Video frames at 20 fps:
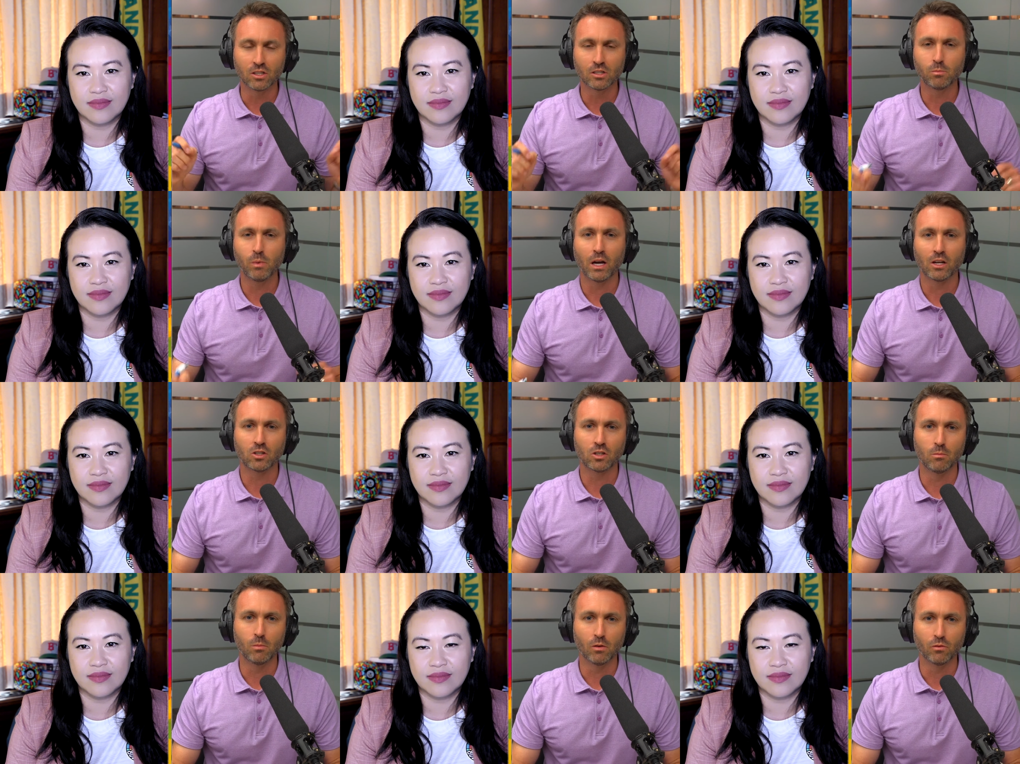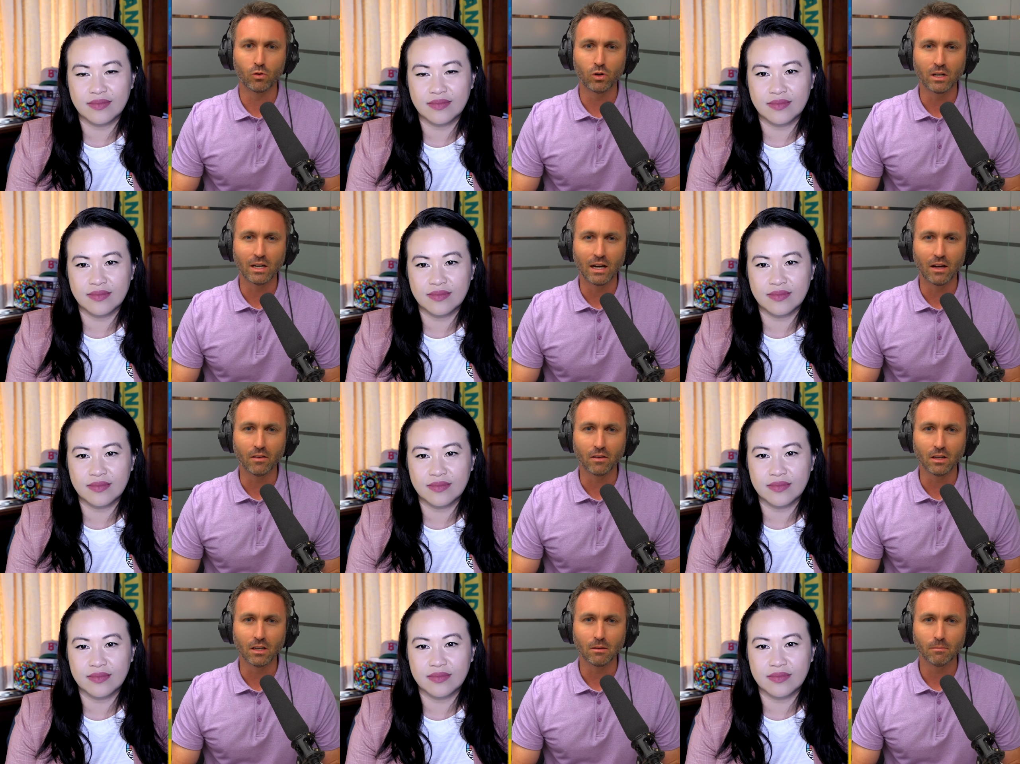Speaker 1: on the spectrum of
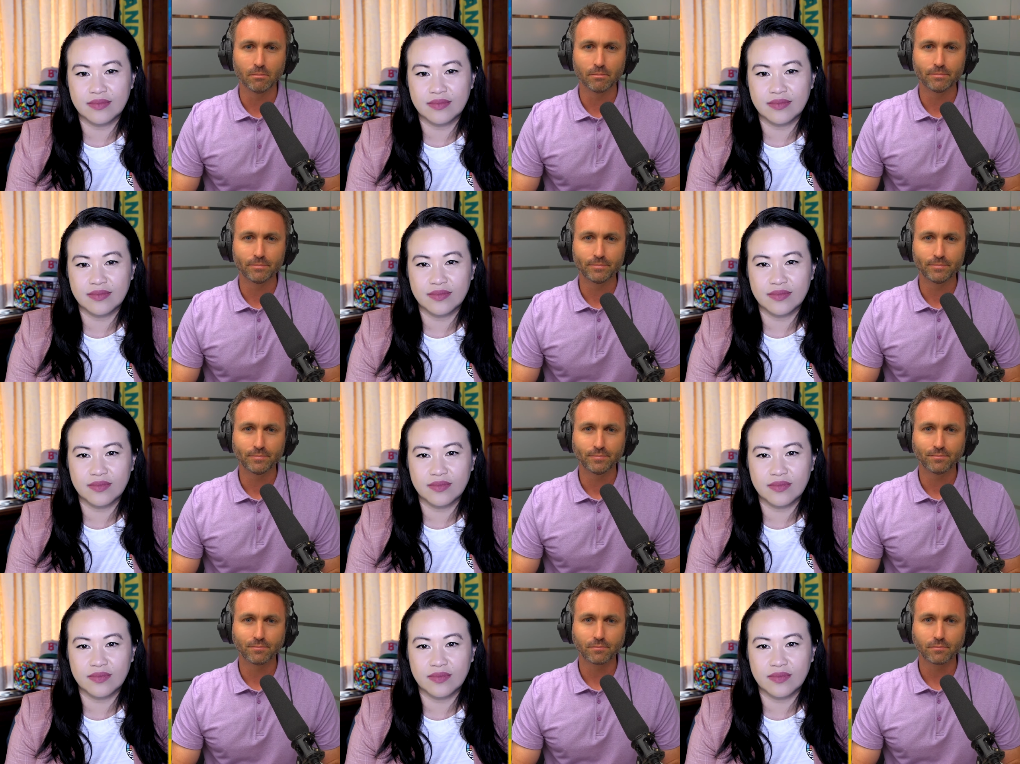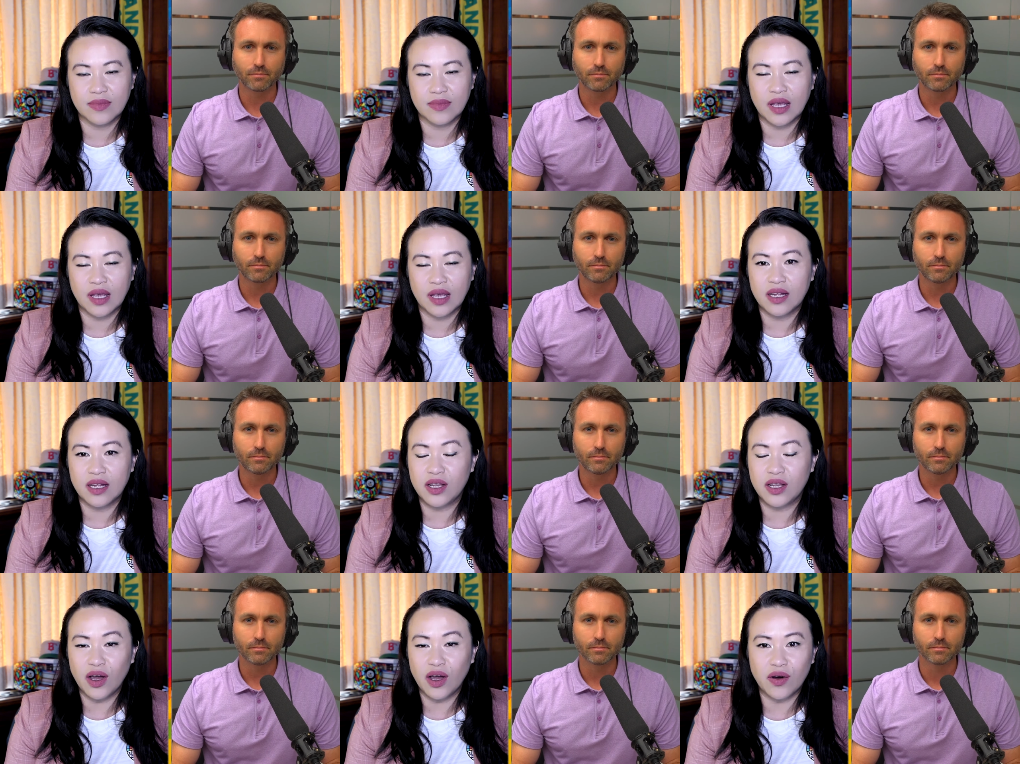reality?
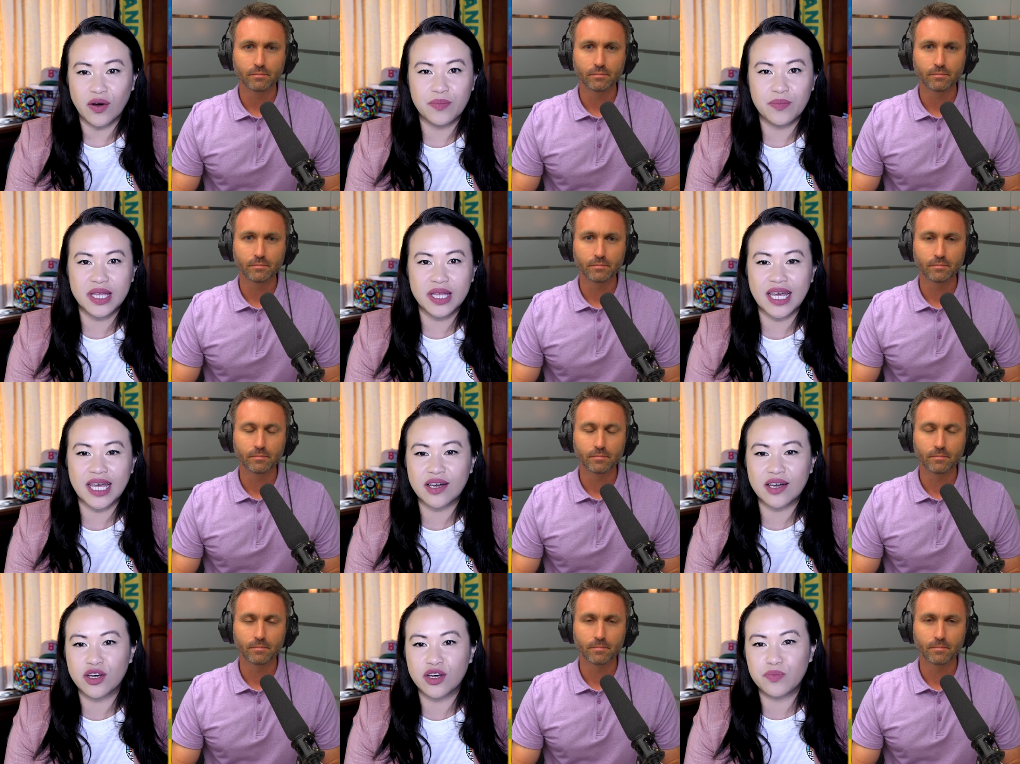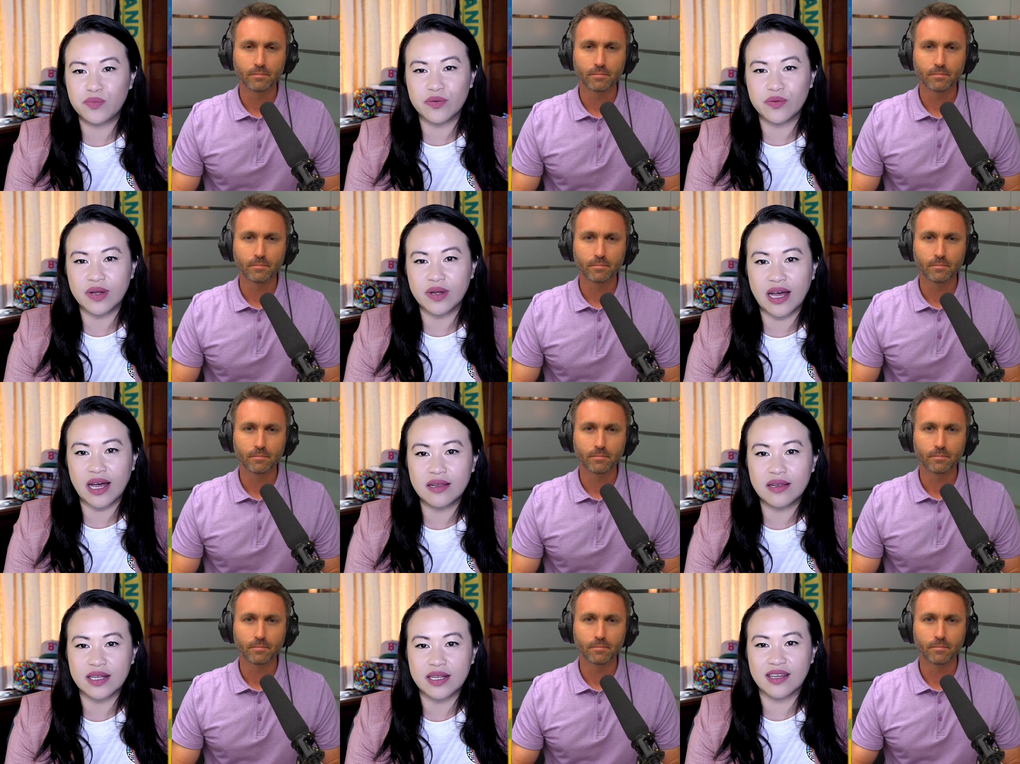
Speaker 2: No, I mean that could be
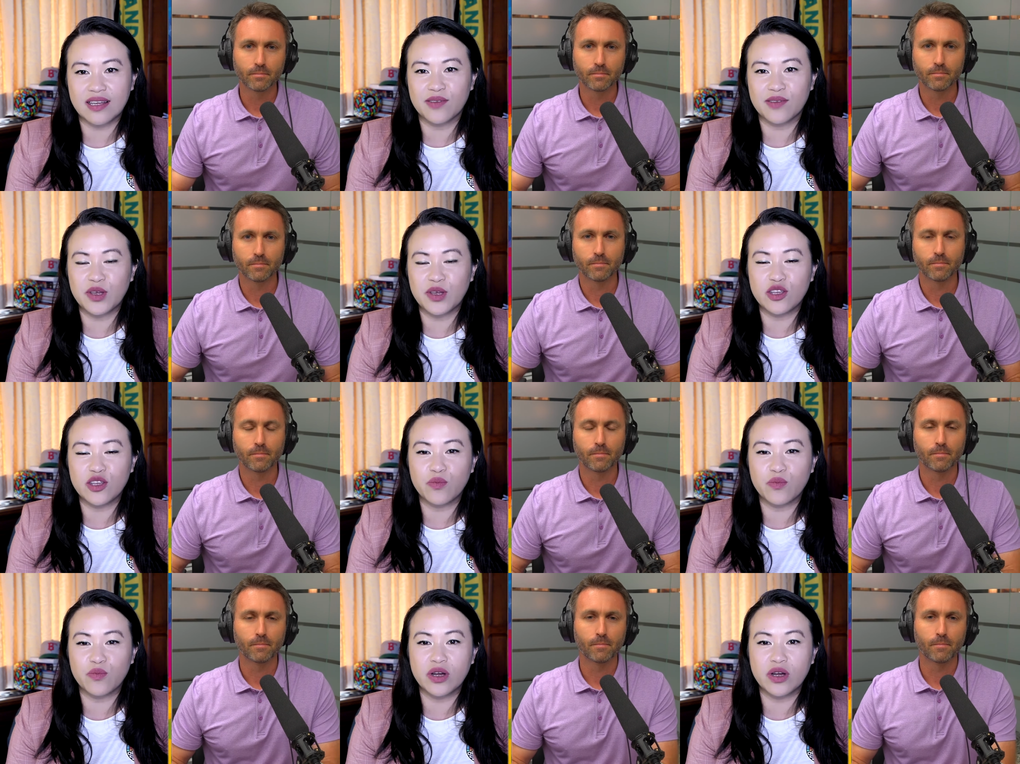reality. I mean, what